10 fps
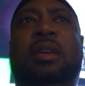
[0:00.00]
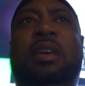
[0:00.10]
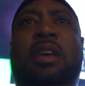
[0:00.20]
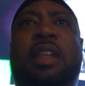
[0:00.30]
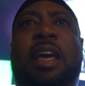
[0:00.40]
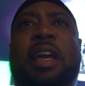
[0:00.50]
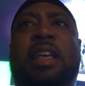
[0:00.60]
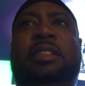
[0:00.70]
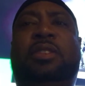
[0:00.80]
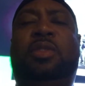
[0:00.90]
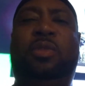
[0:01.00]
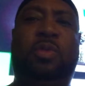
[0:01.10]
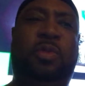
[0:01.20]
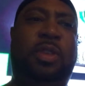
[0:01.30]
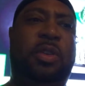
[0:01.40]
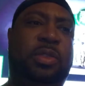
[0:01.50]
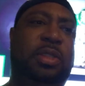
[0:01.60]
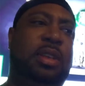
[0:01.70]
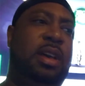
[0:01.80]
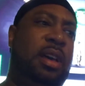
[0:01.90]
I guess
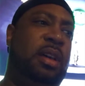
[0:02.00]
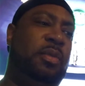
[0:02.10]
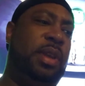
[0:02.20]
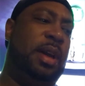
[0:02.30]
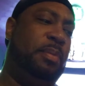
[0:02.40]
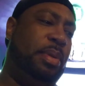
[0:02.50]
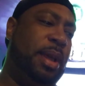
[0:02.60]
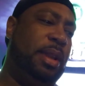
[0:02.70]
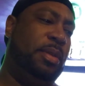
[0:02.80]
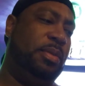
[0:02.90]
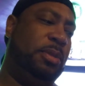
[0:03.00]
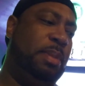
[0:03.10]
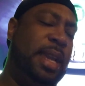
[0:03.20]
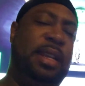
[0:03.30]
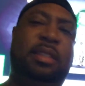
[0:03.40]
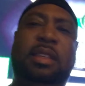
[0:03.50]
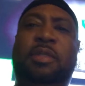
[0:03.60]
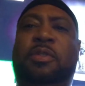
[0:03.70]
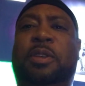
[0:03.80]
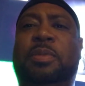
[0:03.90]
thoughts. What I probably expect to
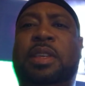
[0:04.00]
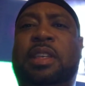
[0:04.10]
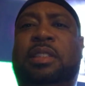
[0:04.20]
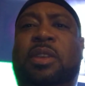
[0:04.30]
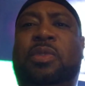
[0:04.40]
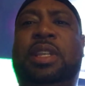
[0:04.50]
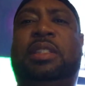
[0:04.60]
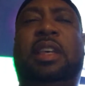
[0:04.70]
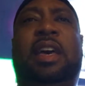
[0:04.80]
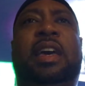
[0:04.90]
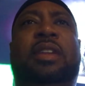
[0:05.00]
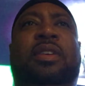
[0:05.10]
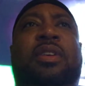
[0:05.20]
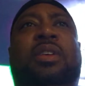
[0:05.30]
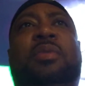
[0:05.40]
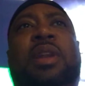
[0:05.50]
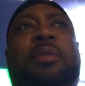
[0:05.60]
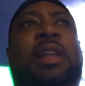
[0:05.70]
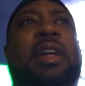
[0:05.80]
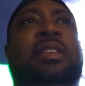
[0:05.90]
see from the Sony side, or what I
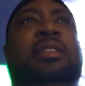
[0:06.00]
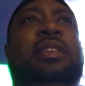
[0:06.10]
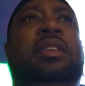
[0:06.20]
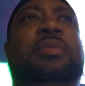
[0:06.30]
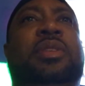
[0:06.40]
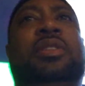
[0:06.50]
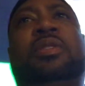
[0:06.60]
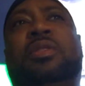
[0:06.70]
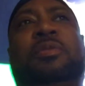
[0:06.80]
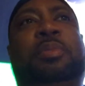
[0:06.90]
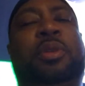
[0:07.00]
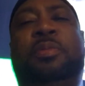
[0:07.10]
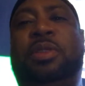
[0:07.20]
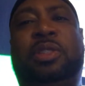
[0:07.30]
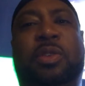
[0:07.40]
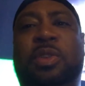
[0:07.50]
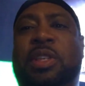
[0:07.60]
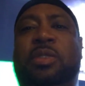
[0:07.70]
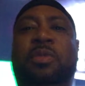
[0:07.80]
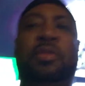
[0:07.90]
would like to see was pretty much Sony
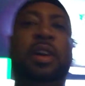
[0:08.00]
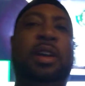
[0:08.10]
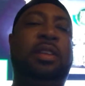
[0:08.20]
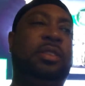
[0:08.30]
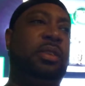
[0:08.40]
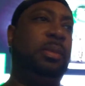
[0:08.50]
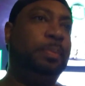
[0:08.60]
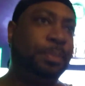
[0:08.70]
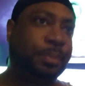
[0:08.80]
is on fire. So